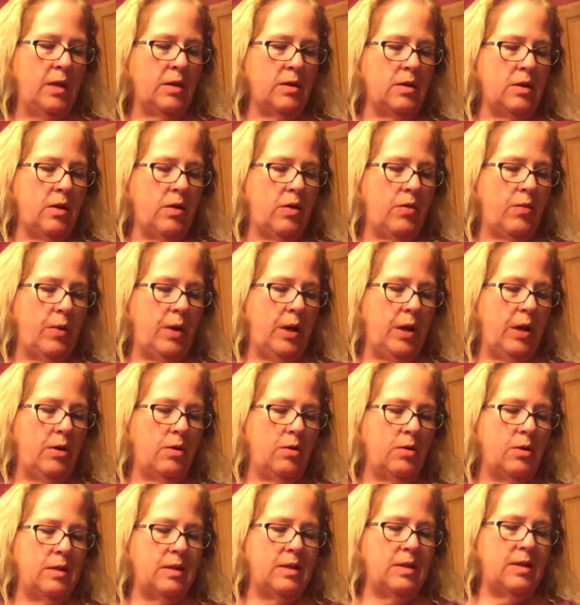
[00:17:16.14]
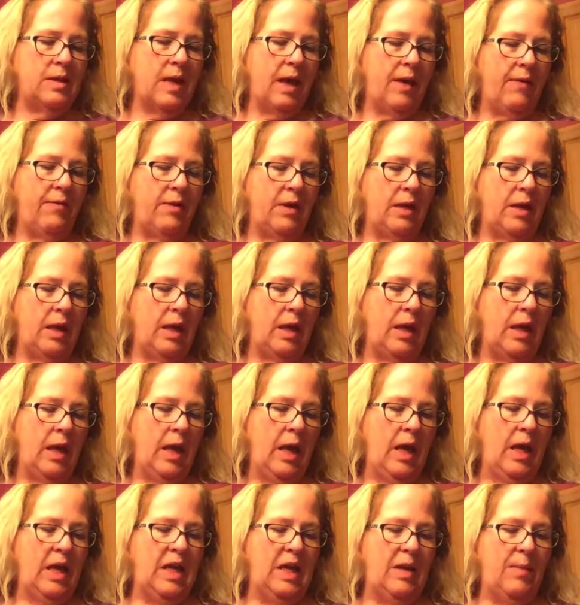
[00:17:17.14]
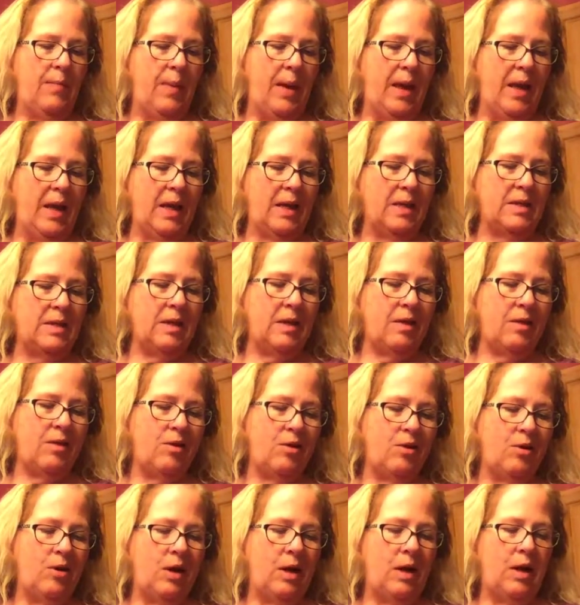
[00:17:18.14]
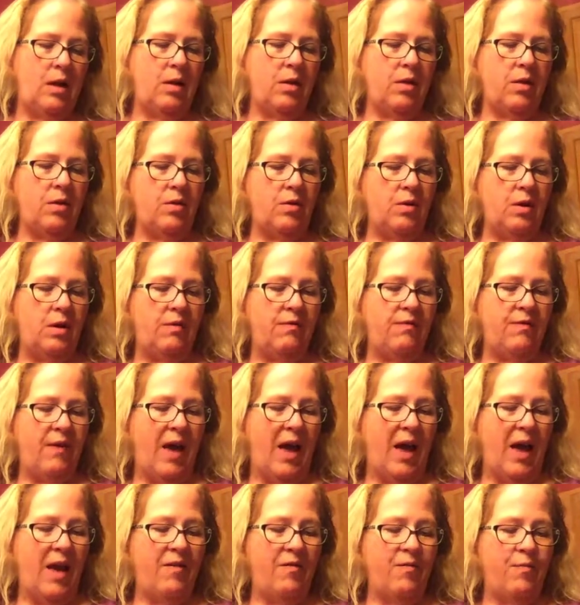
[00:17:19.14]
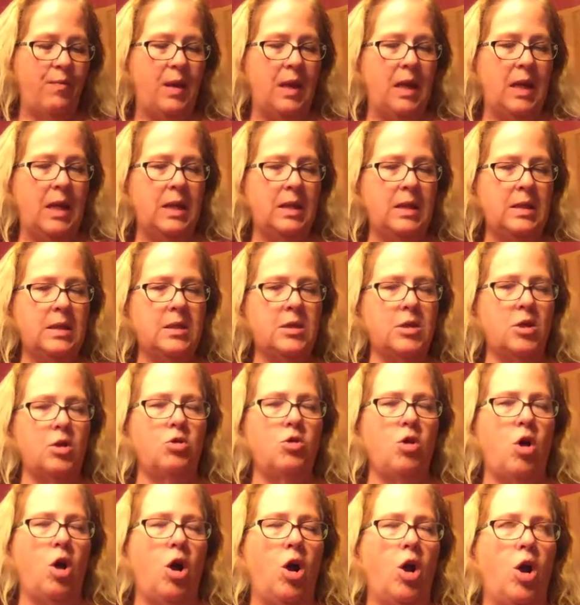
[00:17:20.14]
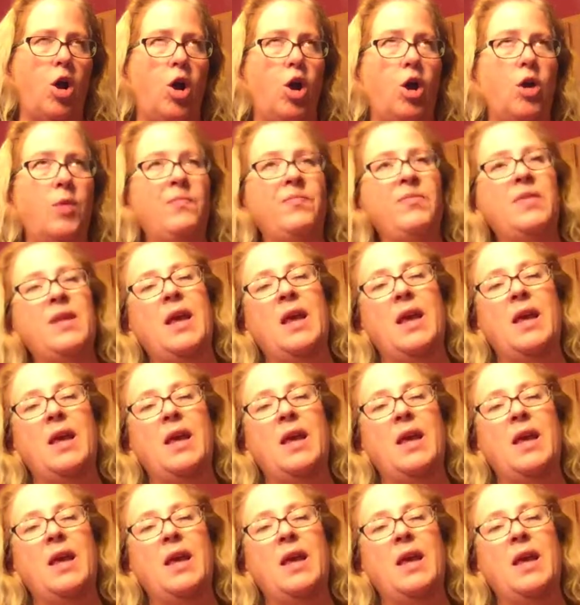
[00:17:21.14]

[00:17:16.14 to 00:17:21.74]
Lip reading: to 370, and you bake it to 30 to 35 minutes longer.